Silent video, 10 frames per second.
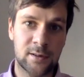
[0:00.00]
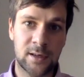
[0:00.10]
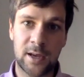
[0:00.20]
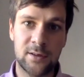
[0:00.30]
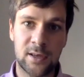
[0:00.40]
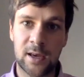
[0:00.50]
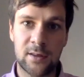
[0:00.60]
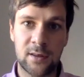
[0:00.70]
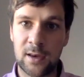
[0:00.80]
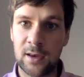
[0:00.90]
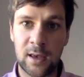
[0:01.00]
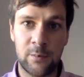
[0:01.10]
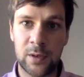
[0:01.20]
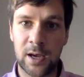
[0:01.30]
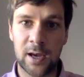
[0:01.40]
Can you get the
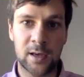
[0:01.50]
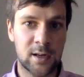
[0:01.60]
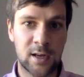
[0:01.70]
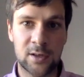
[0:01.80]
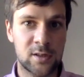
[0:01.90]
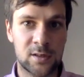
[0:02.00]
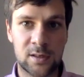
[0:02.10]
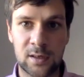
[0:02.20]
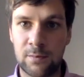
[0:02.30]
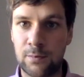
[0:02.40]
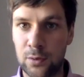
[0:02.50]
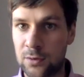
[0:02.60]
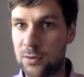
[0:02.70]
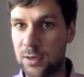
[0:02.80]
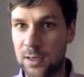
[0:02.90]
API connections to boot
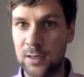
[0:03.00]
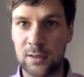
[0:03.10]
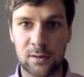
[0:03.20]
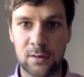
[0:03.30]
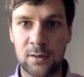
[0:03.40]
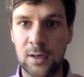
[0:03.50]
trades or